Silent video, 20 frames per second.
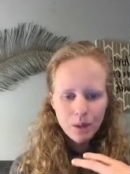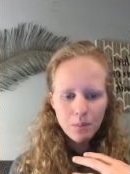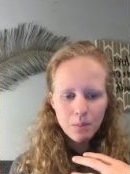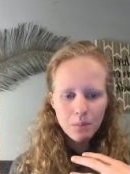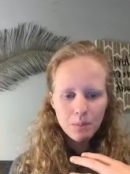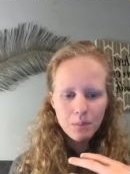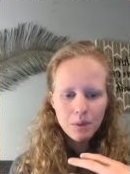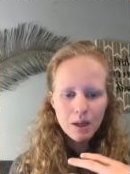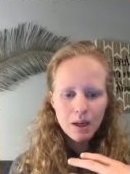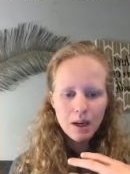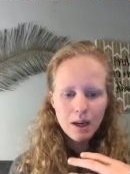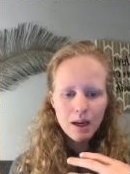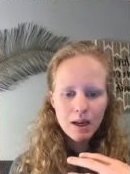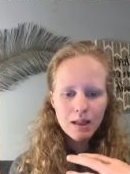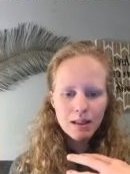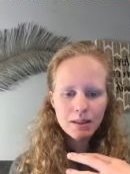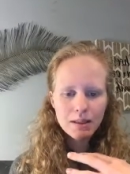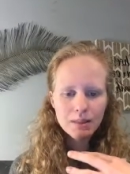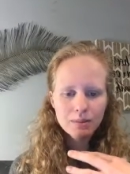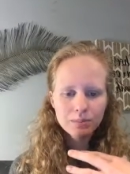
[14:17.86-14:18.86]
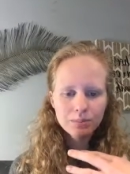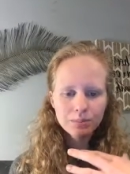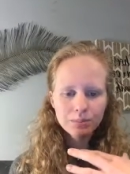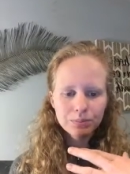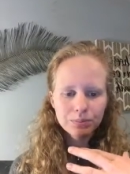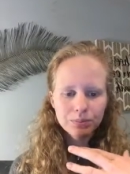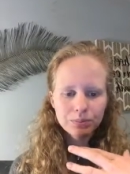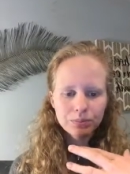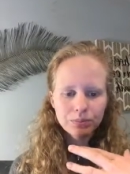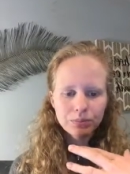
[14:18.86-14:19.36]
Because,
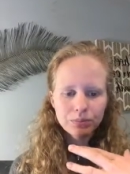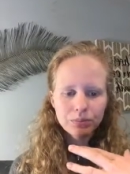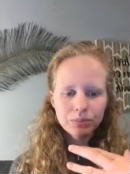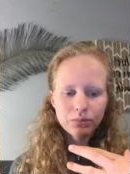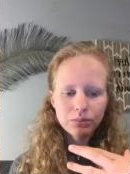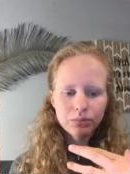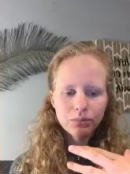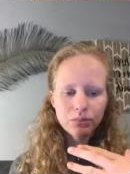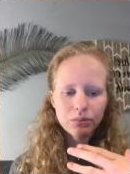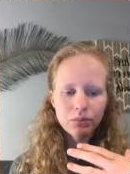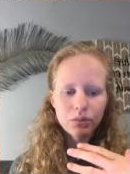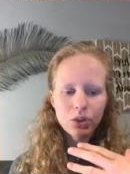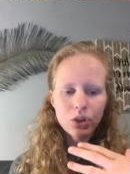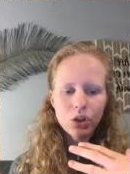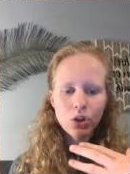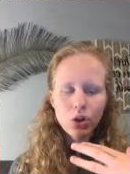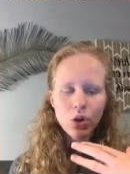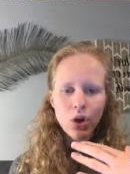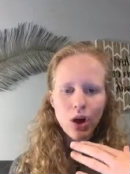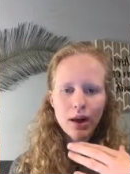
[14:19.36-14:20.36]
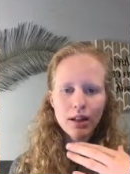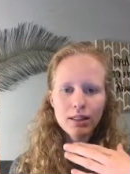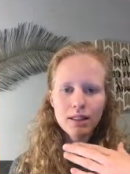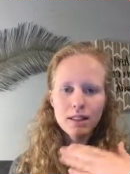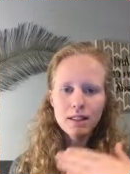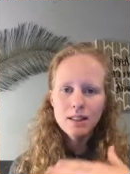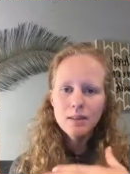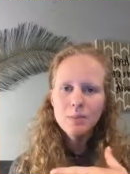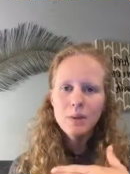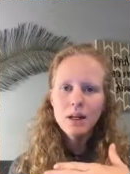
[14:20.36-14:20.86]
I
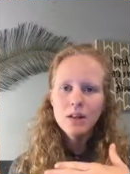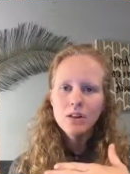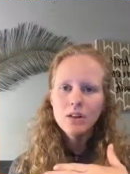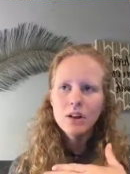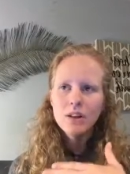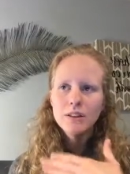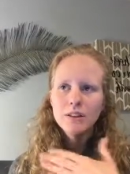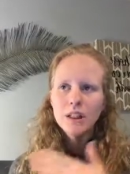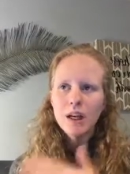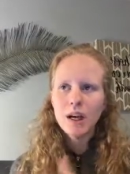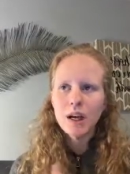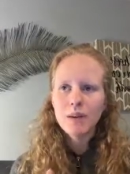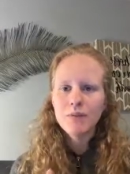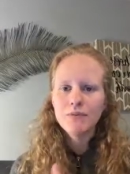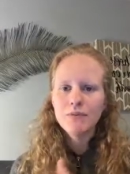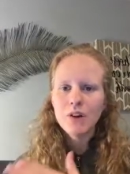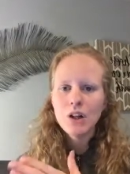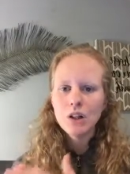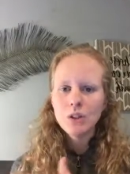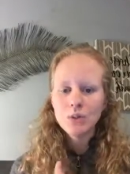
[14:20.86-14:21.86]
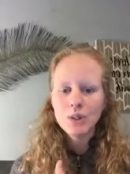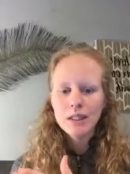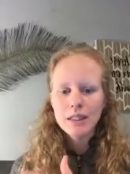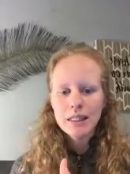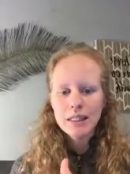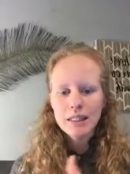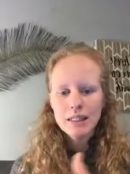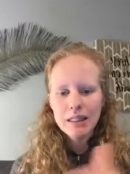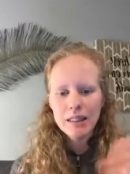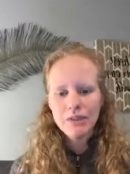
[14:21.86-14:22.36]
did spend a lot of time following
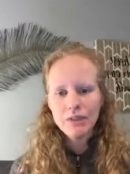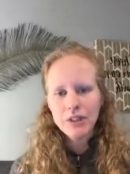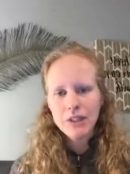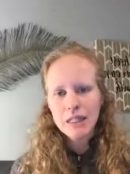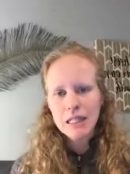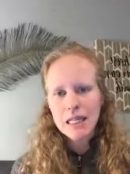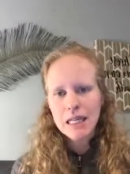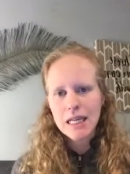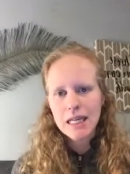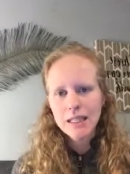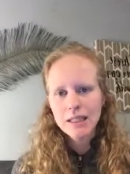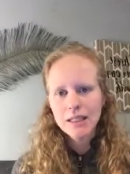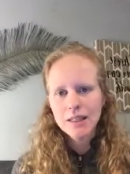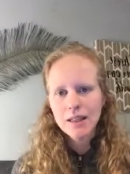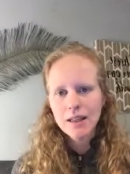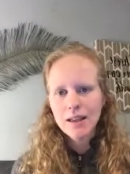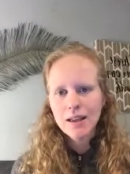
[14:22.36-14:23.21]
these different things,